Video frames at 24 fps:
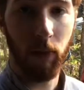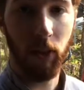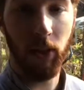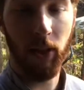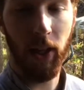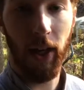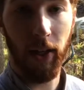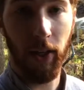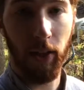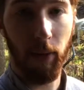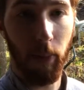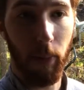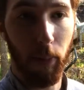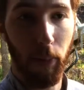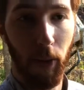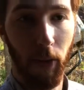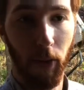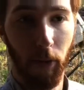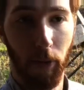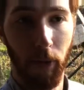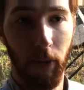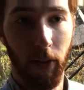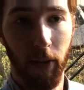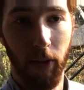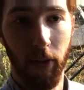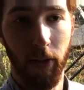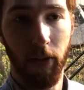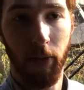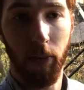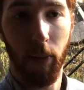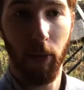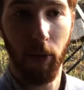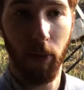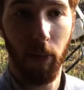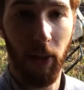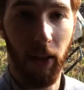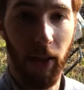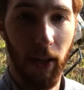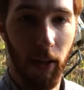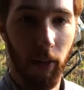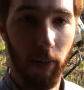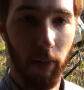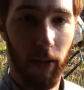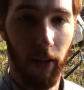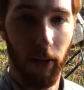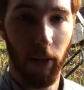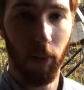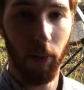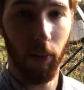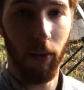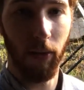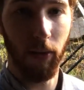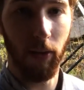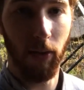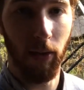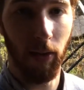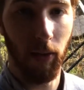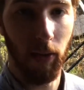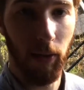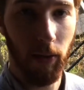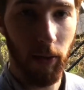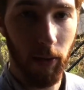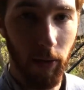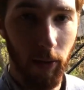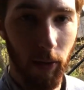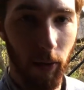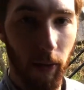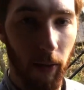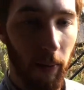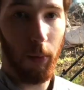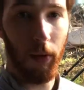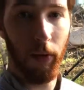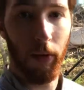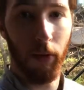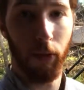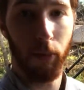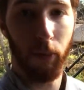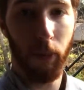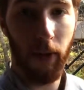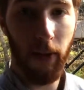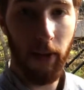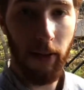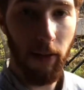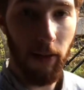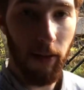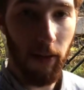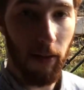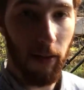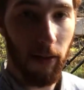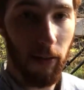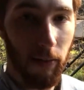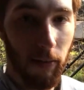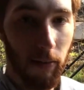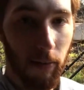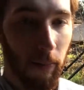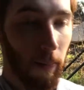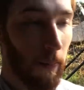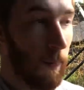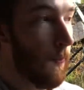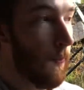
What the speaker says: It's not going to be perfect. It's supposed to be kind of like a rustic look to it. We're going to spray this